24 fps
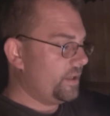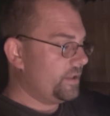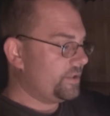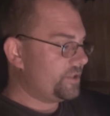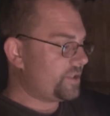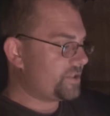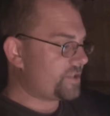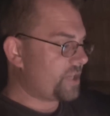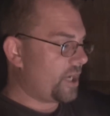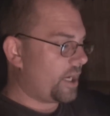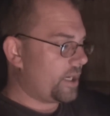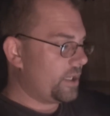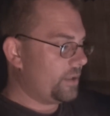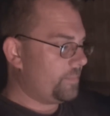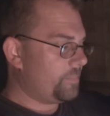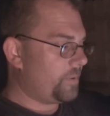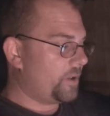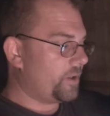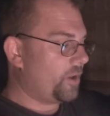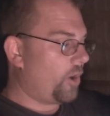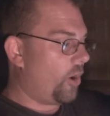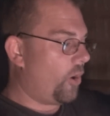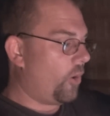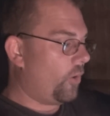just caught up
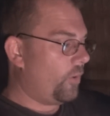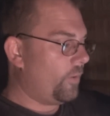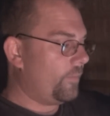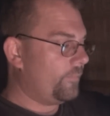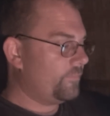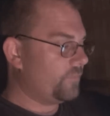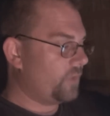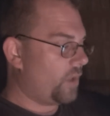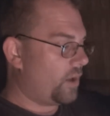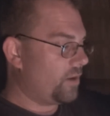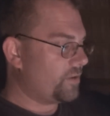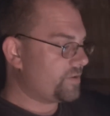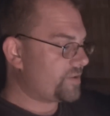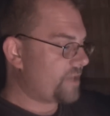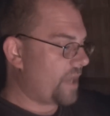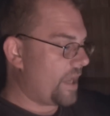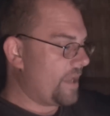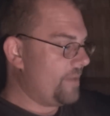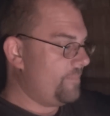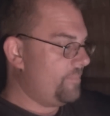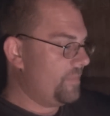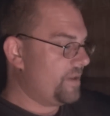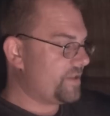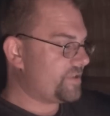on all vlogs
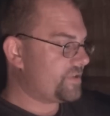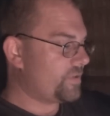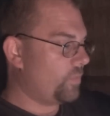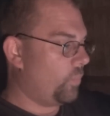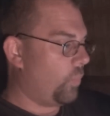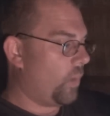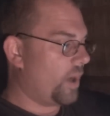I missed,